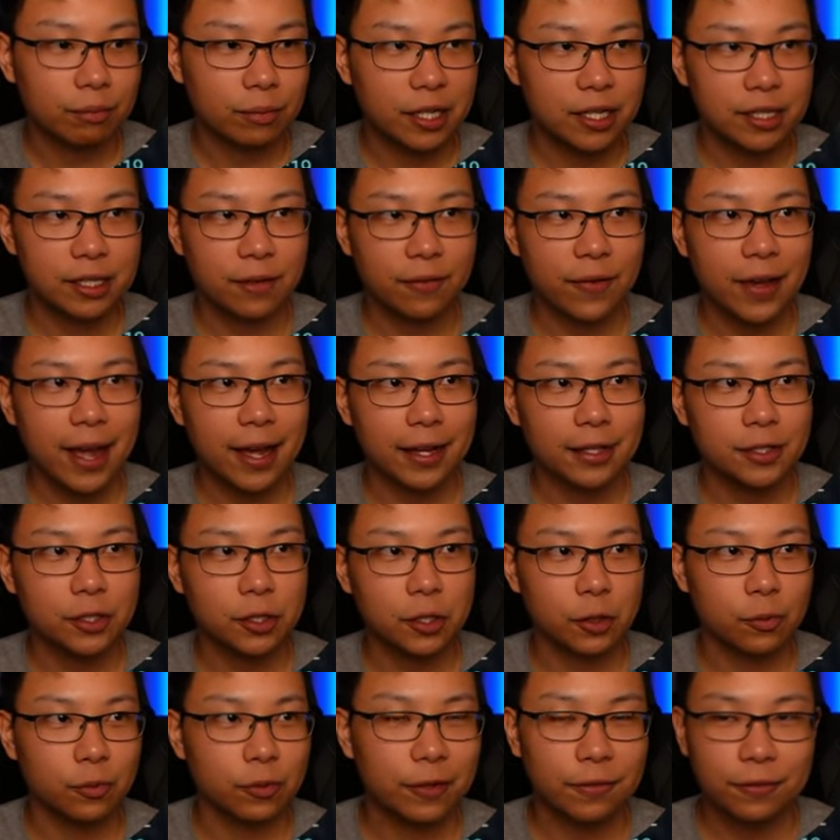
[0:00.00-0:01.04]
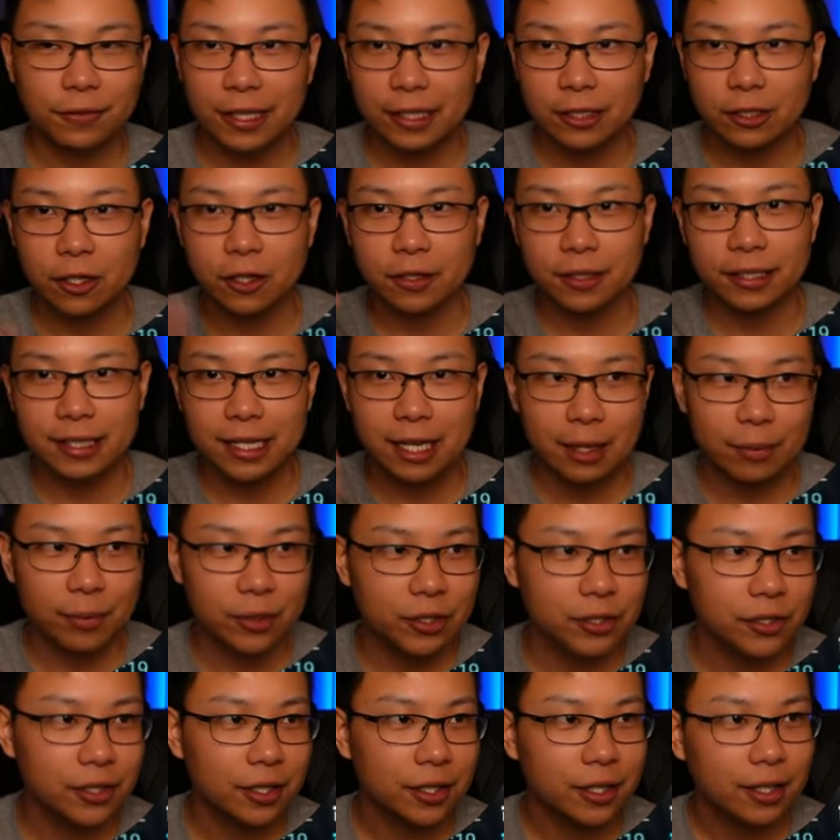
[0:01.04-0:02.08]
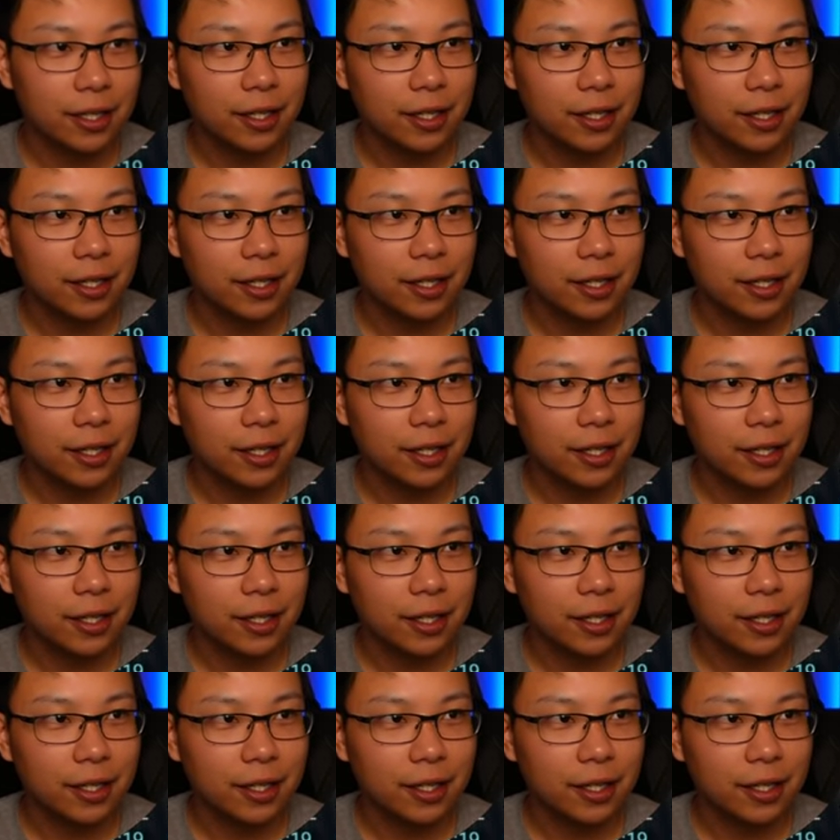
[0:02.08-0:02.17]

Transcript: Because of Hex, you can reflect all the damage.